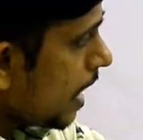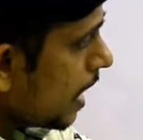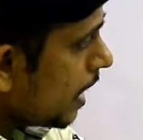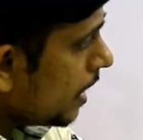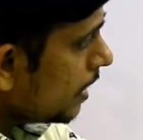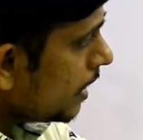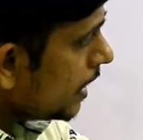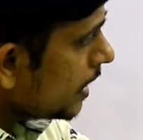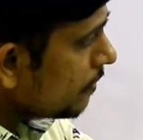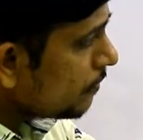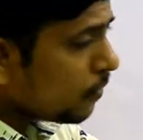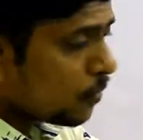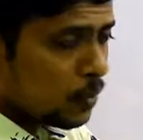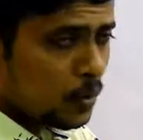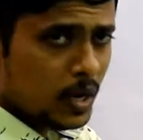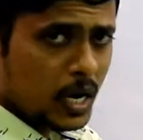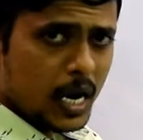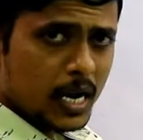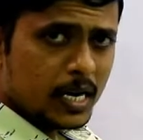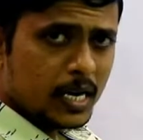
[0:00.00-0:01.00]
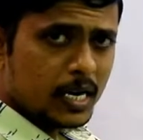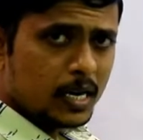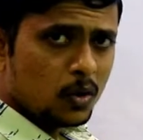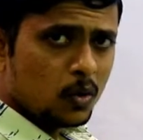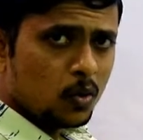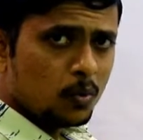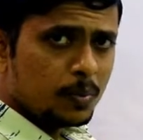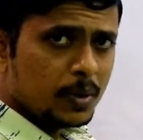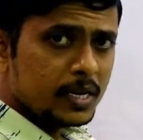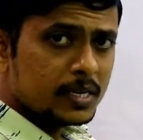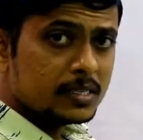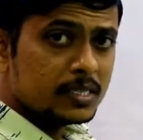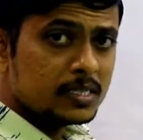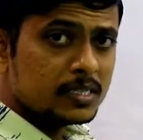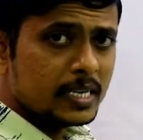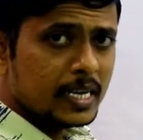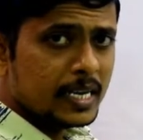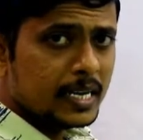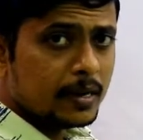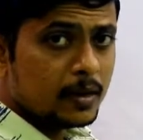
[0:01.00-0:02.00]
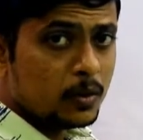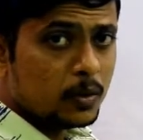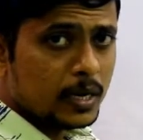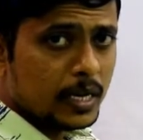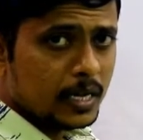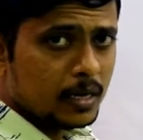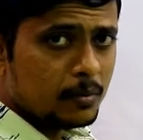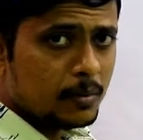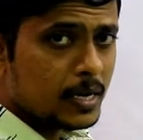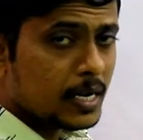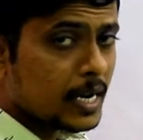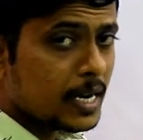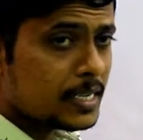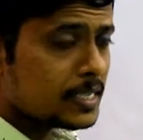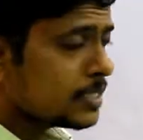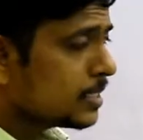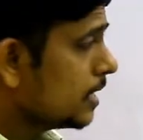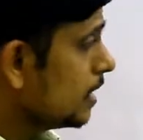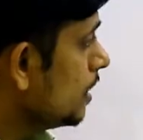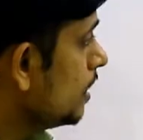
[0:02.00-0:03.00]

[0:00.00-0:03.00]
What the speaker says: already 400 rupees is including because